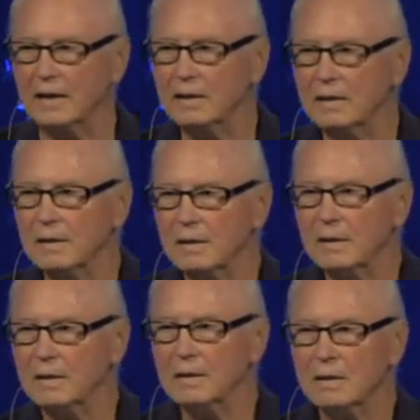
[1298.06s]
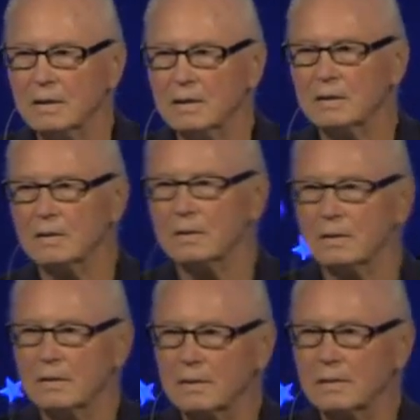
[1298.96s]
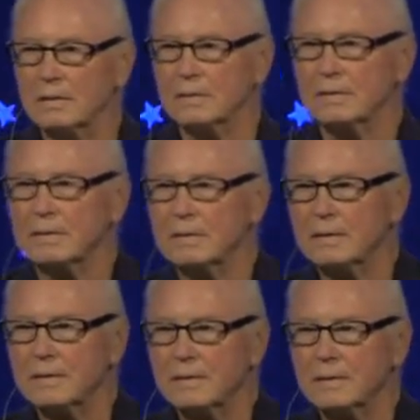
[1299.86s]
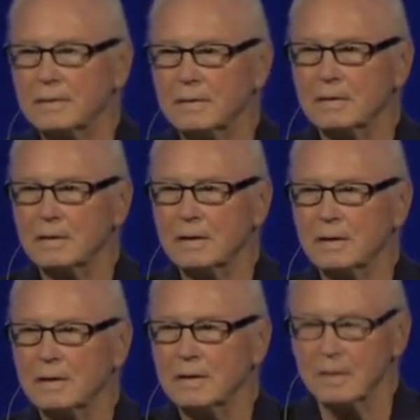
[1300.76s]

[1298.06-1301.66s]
(no one is talking)